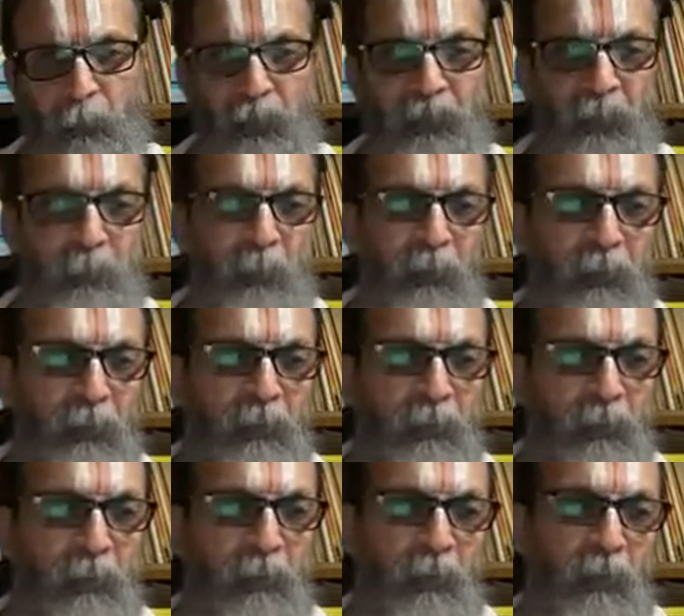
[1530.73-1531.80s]
perception is
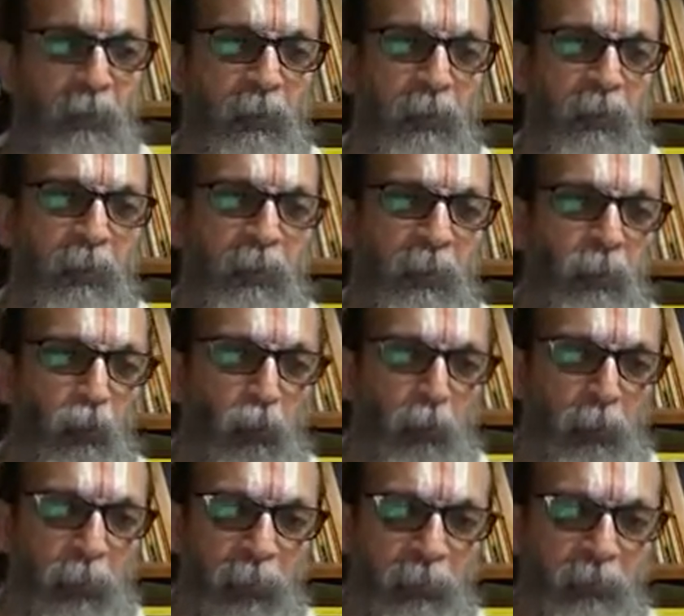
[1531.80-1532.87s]
that he who
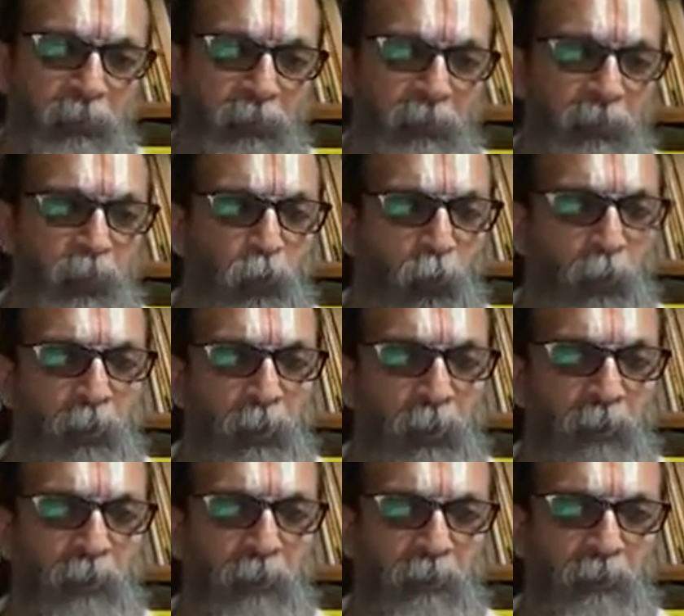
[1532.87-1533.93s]
believes his own
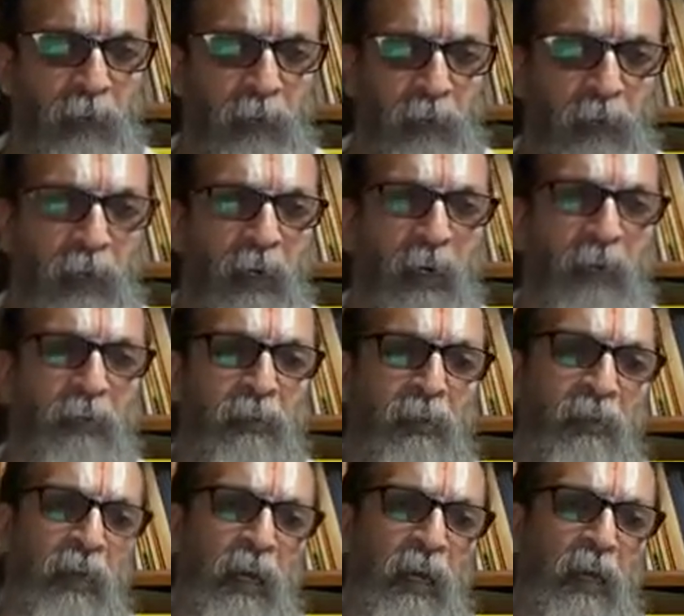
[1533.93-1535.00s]
religion will regard
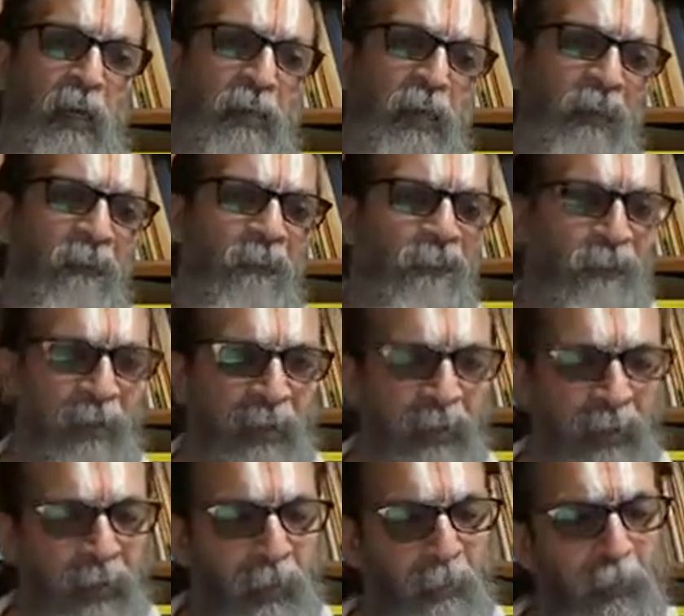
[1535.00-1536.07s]
that every
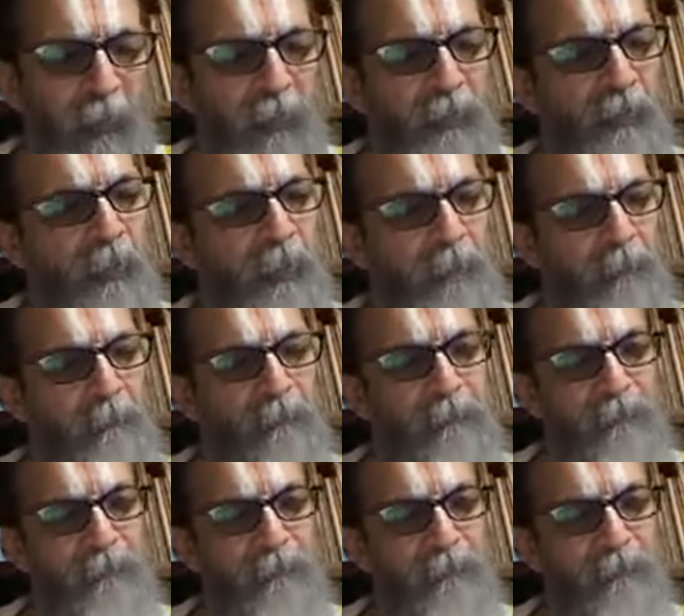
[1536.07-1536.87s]
other man as a lie.